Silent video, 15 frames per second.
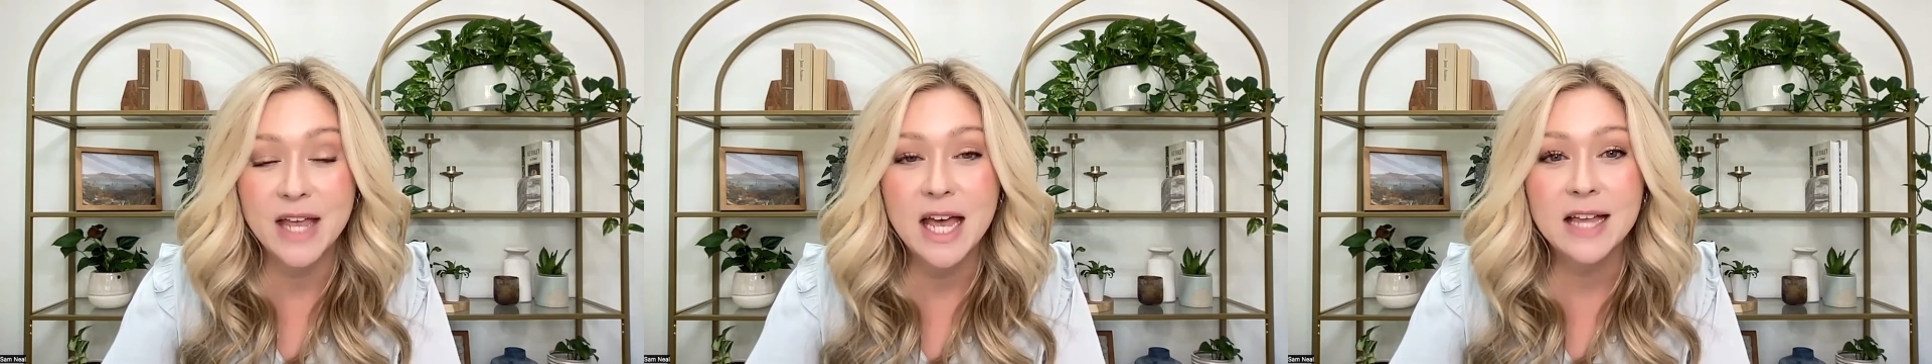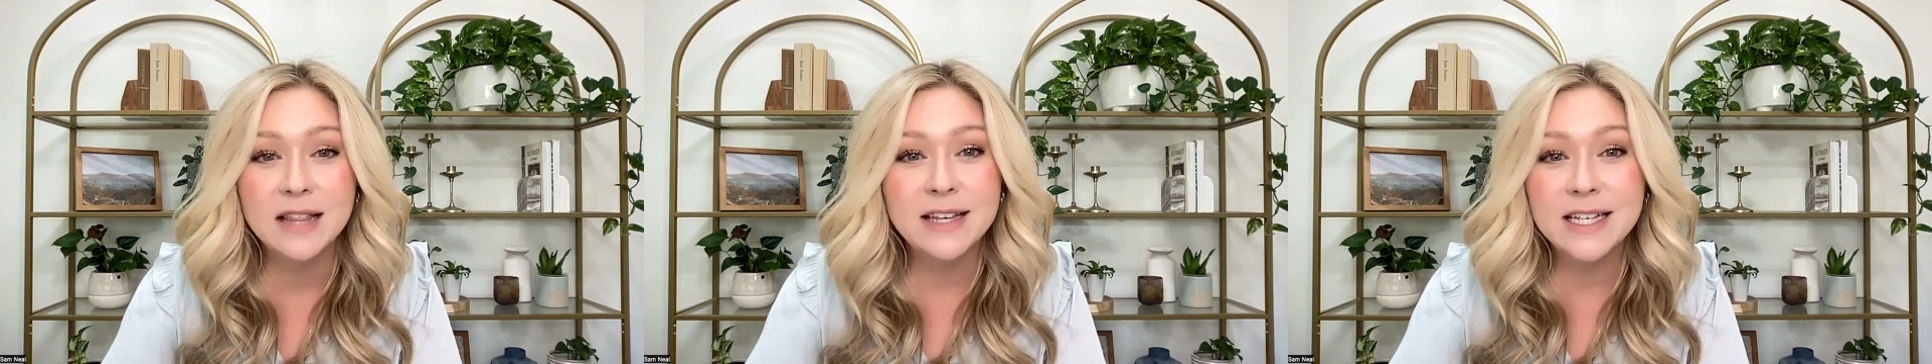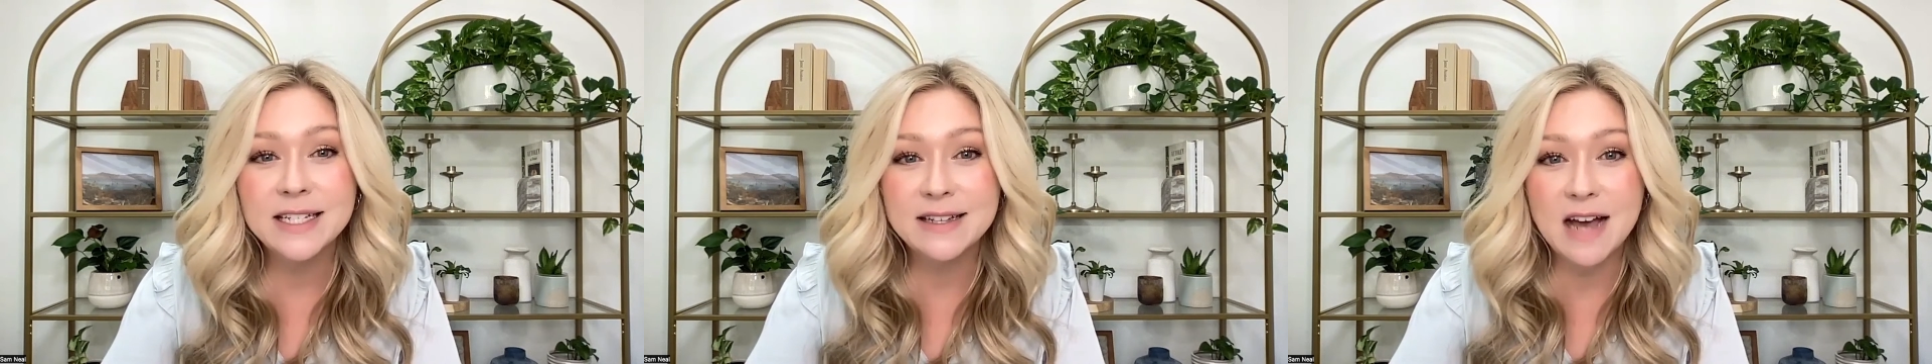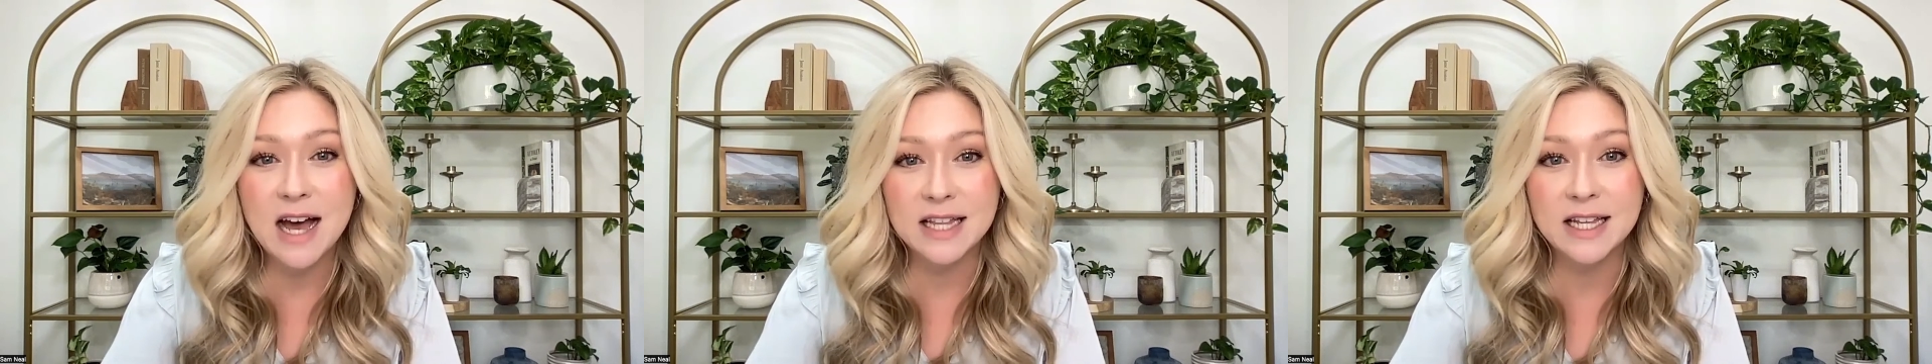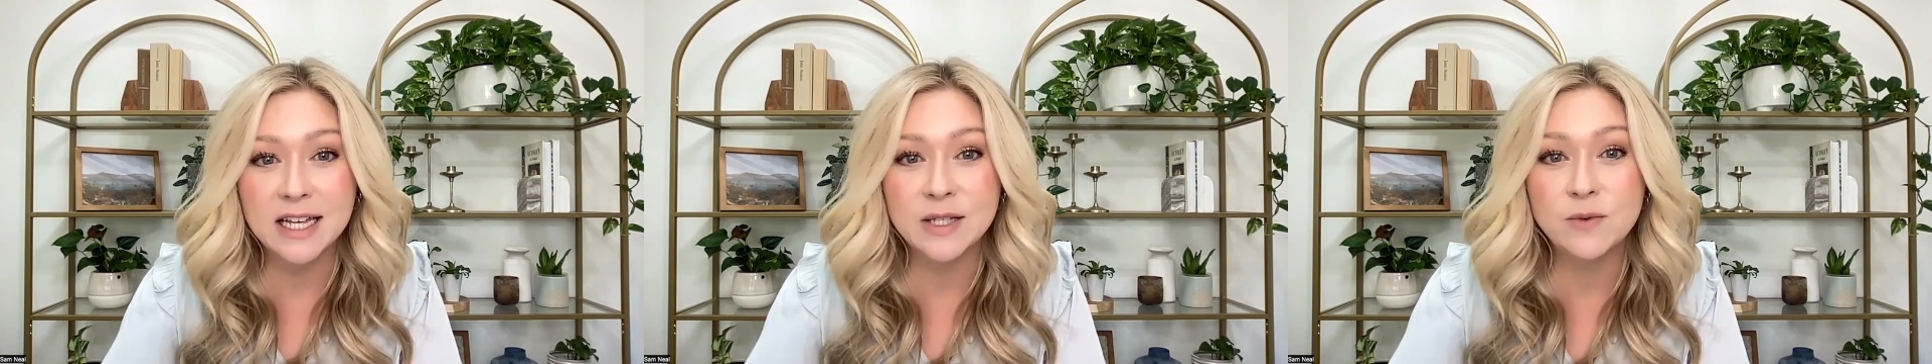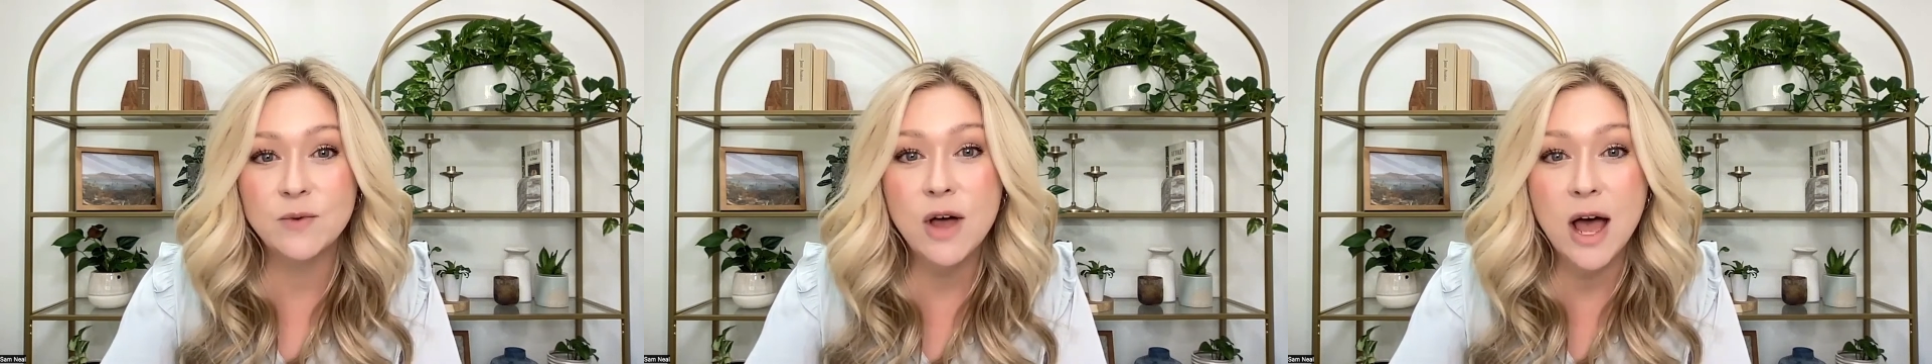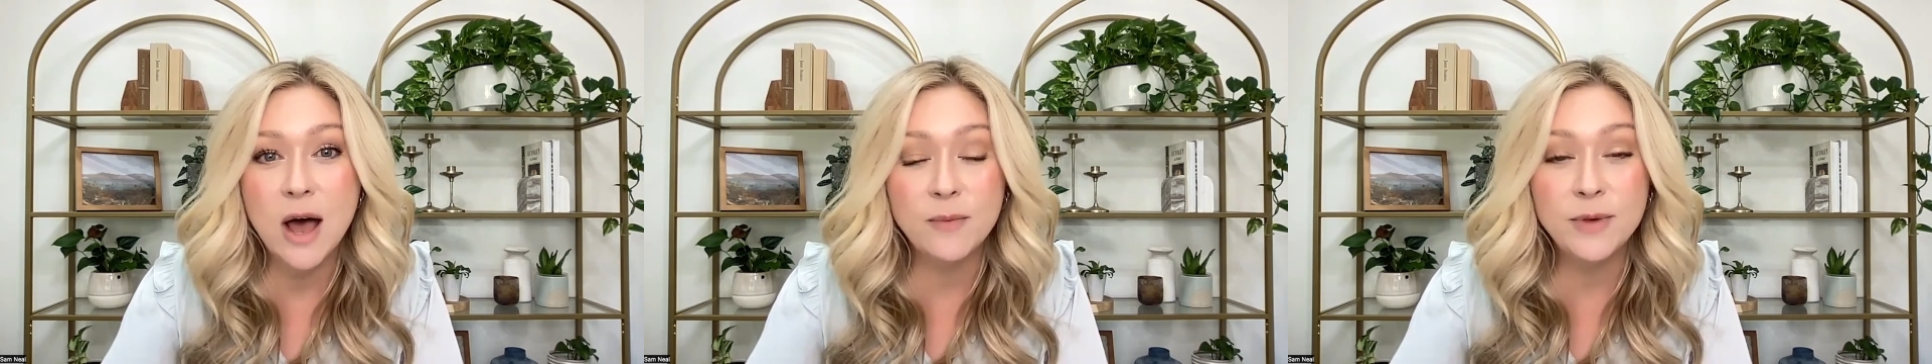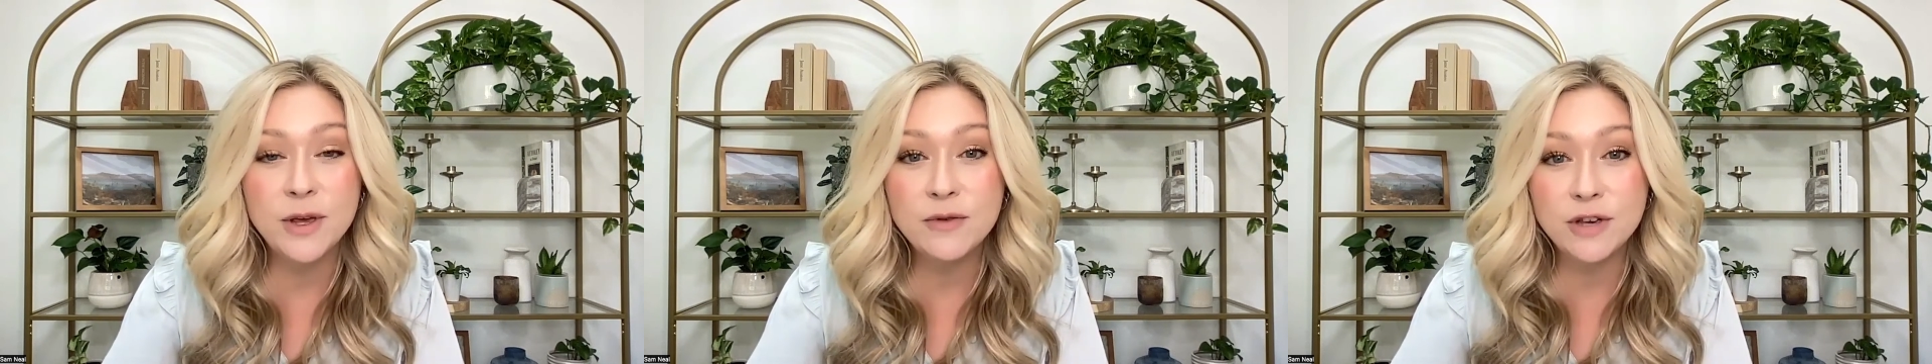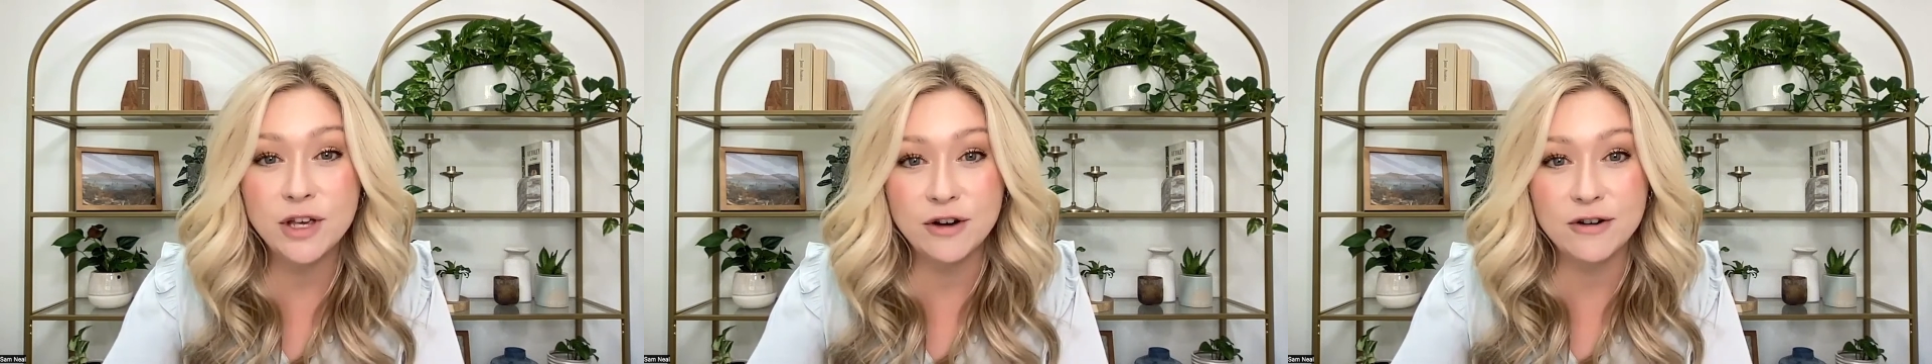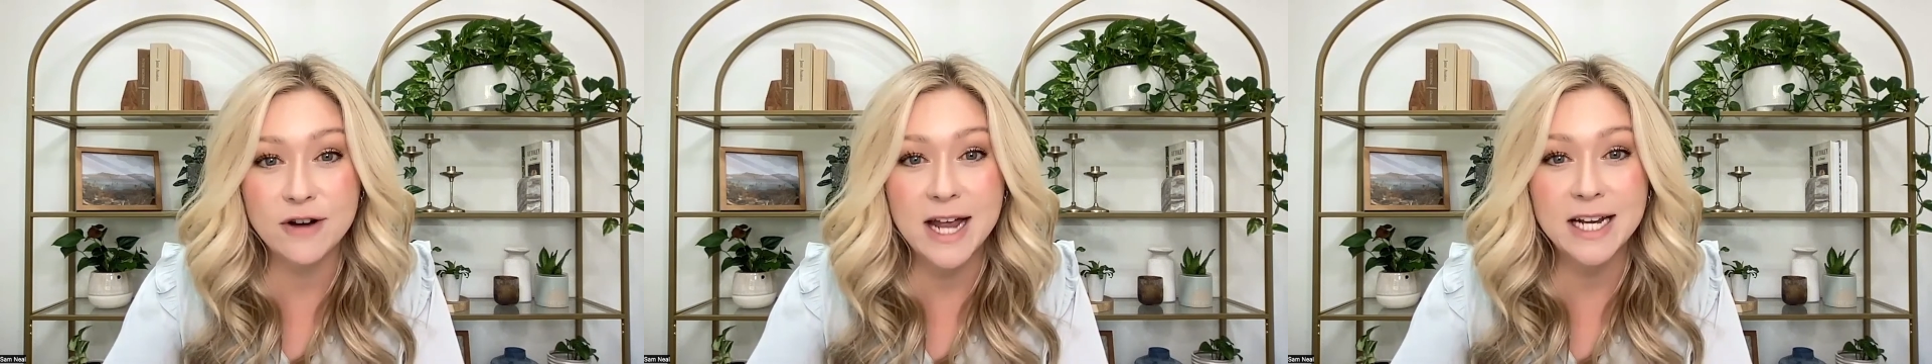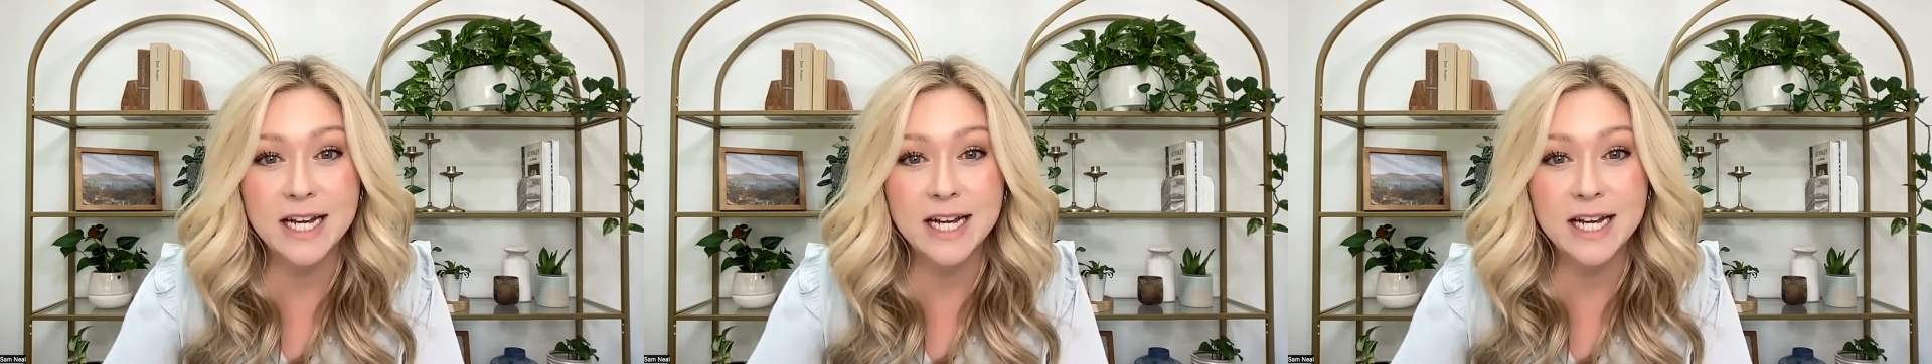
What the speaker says: These guidelines will help you curate